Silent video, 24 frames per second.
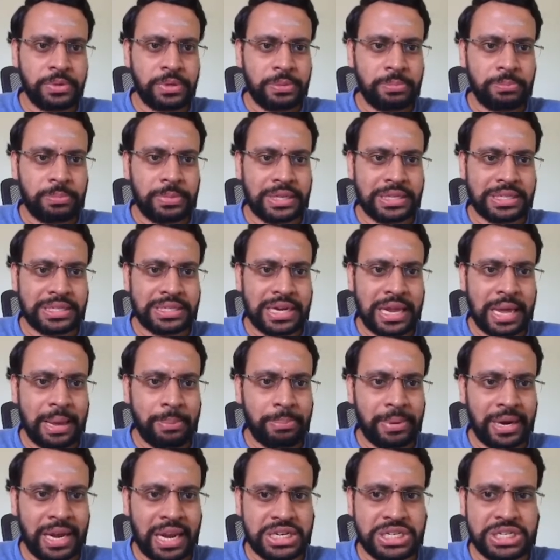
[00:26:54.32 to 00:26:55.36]
plus
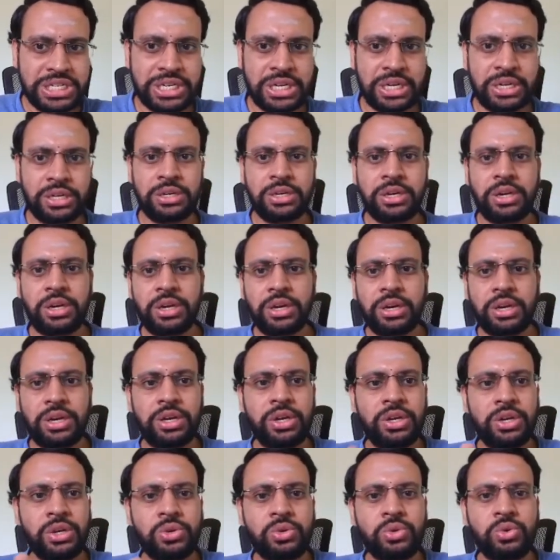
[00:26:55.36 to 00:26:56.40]
Laplacian
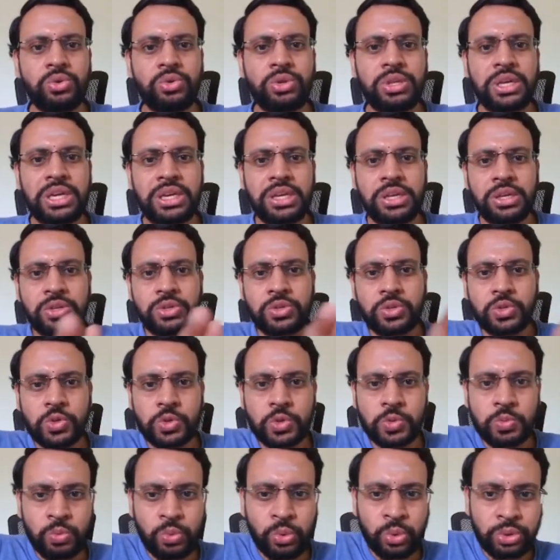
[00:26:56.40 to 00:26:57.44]
into the
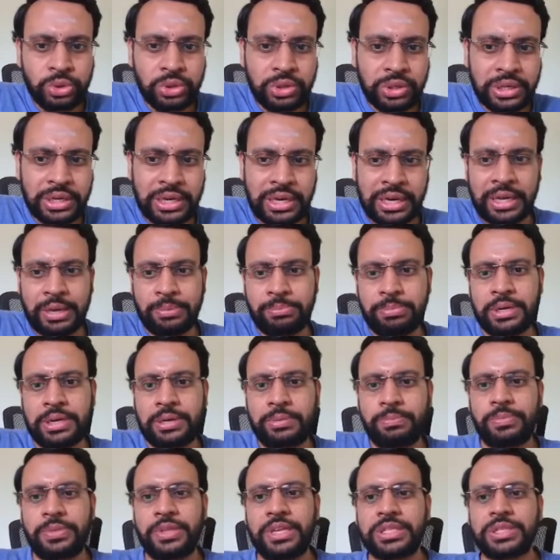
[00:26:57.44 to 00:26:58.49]
smoothed label.
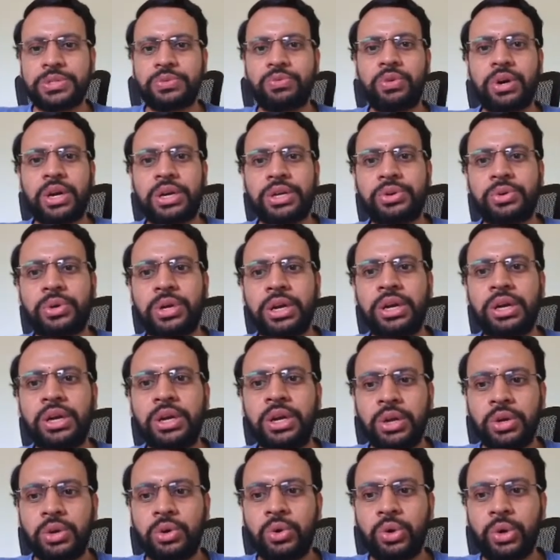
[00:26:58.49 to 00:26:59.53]
That's what you are
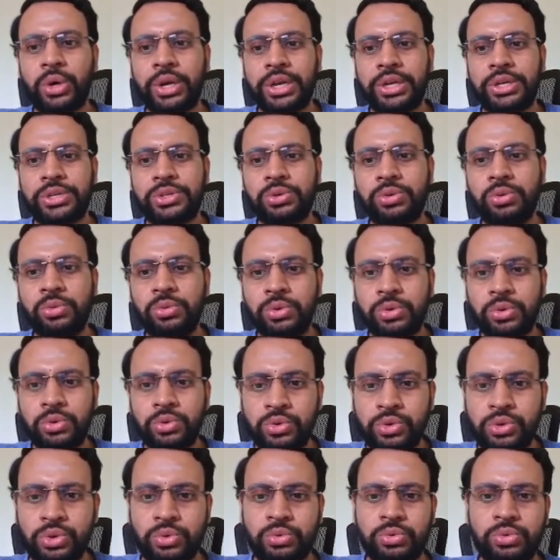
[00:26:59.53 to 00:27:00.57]
going to
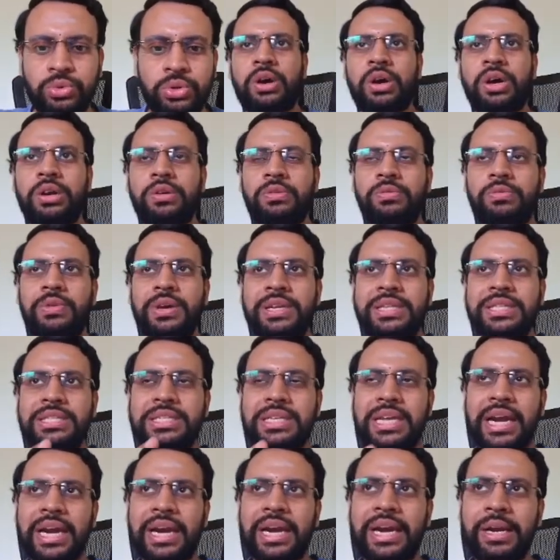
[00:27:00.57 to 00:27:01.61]
do. On one
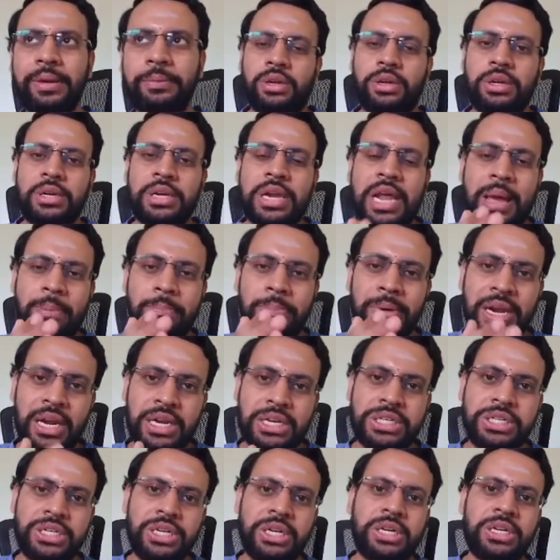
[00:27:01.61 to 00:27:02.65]
side
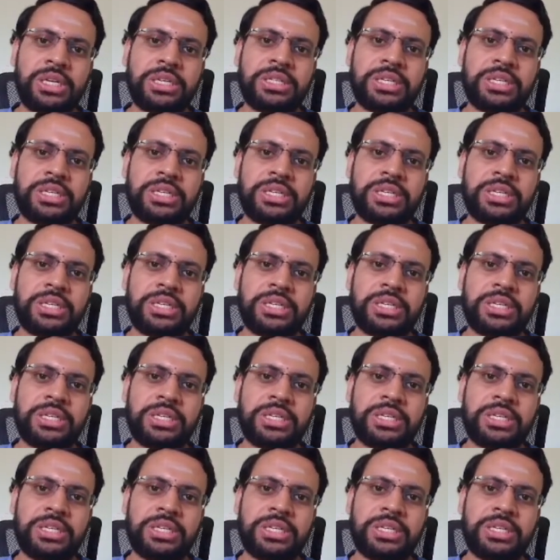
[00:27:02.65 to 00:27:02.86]
Laplacian is